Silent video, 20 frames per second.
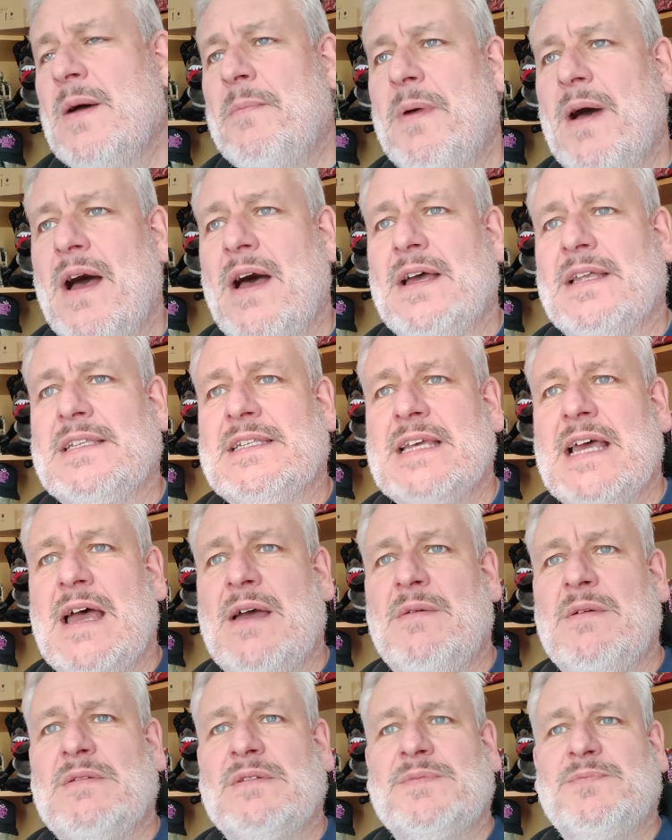But
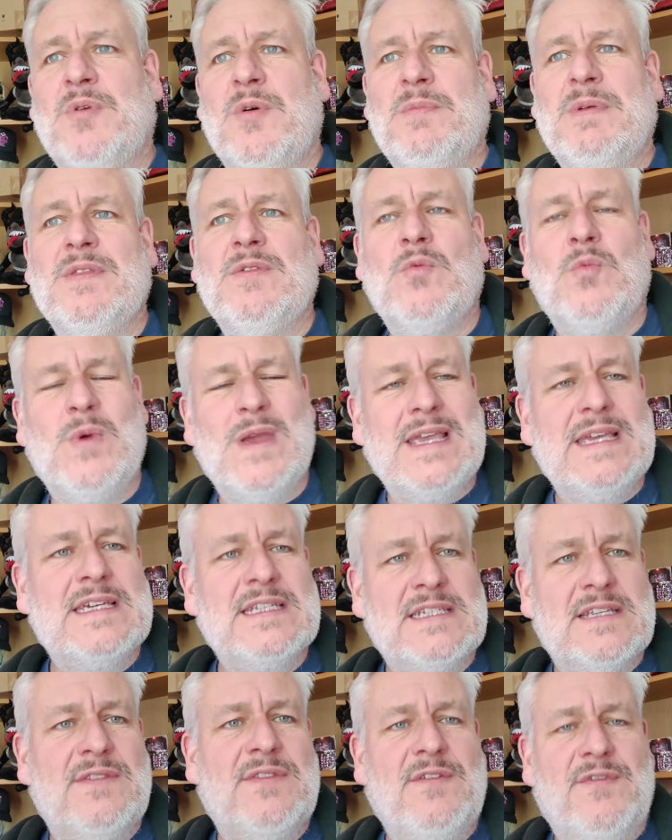it was probably the
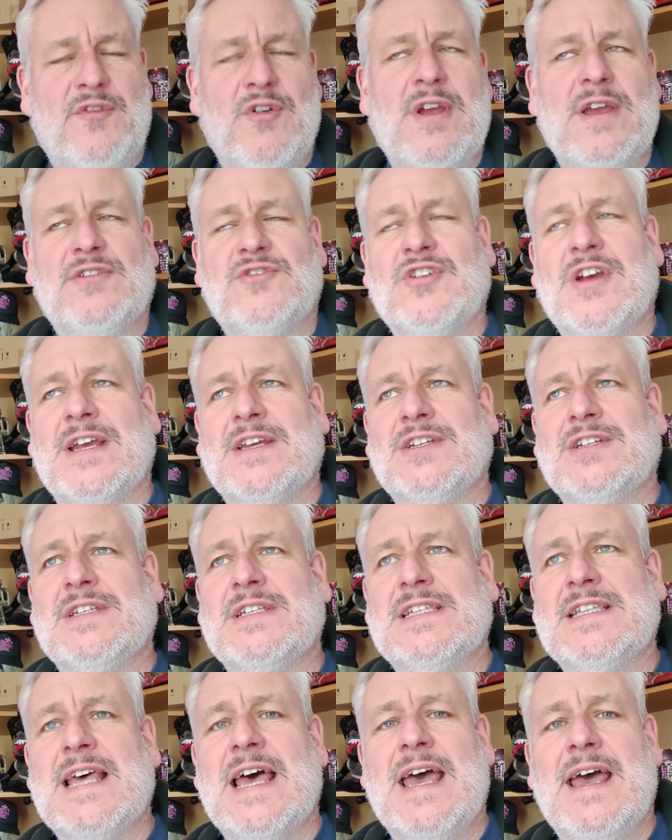weakest of the 3
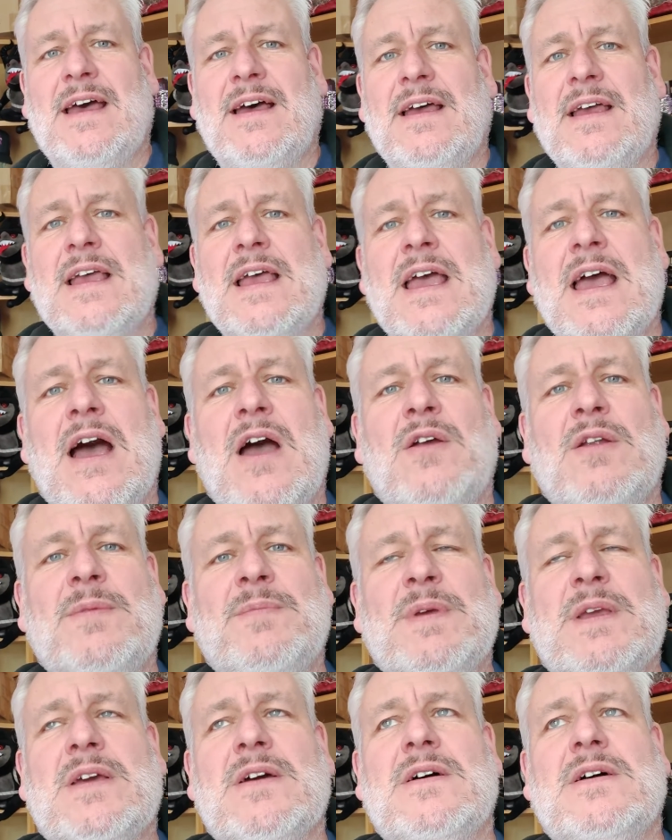attractions there, only
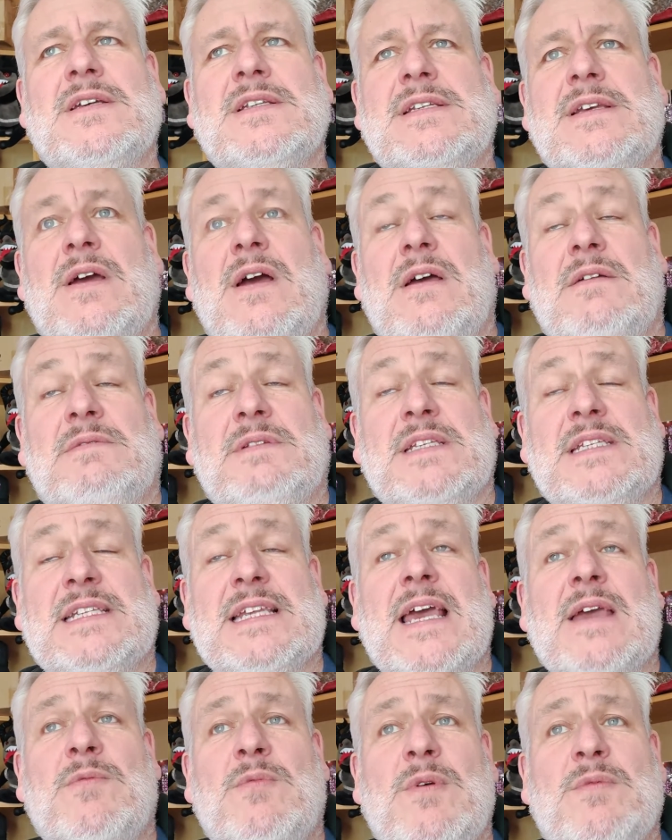because, as I
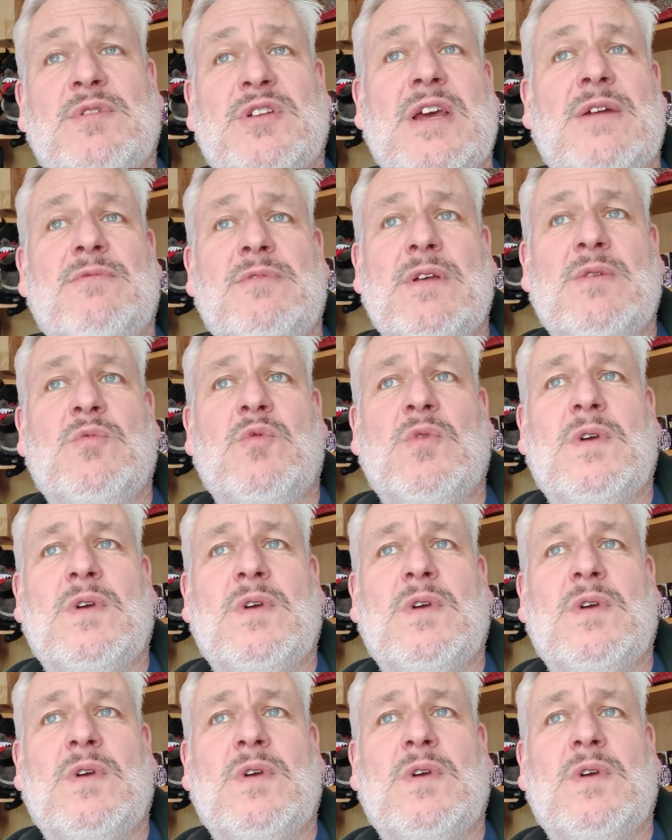say, we were generally